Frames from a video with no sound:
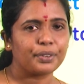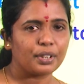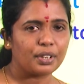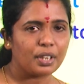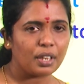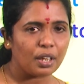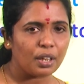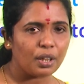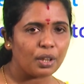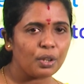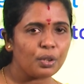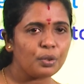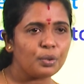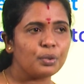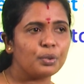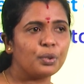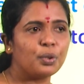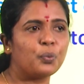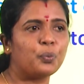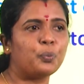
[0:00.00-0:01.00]

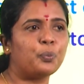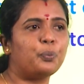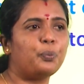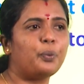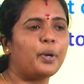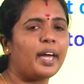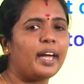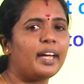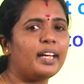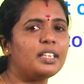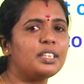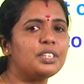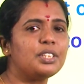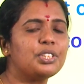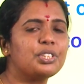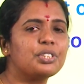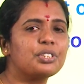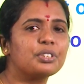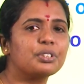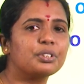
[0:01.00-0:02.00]
go,
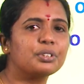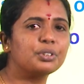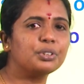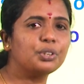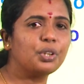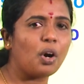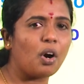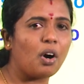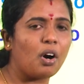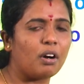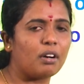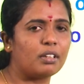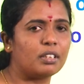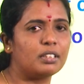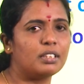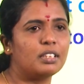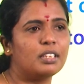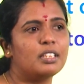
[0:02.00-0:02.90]
went, gone.